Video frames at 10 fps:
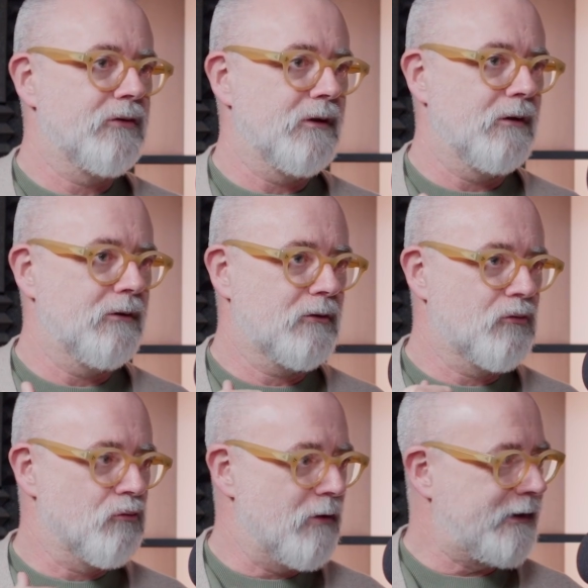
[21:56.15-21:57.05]
The
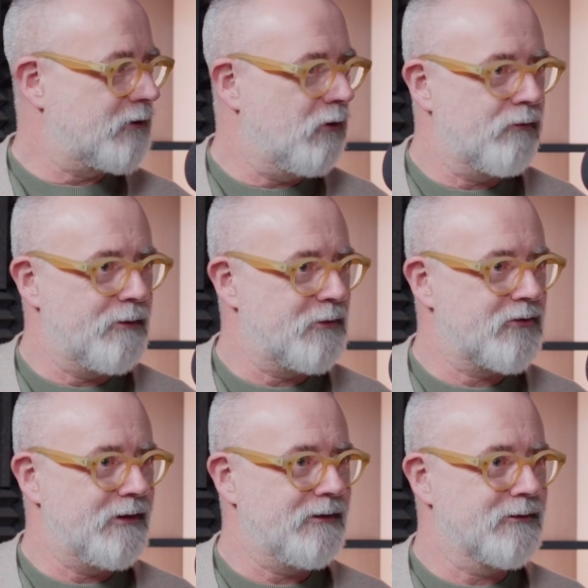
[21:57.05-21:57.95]
great coffee
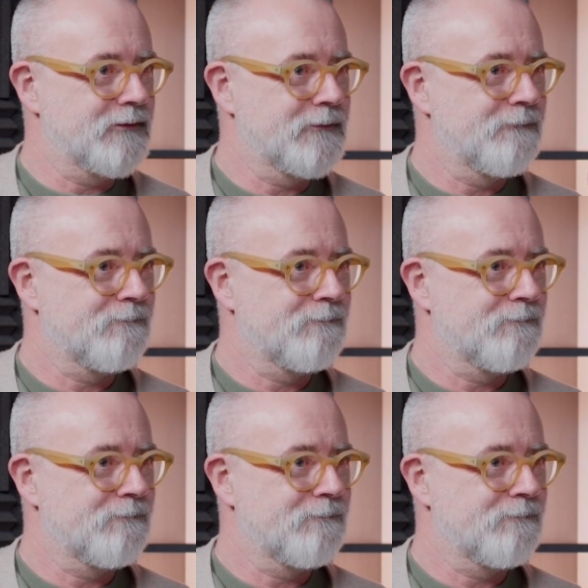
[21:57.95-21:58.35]
machines,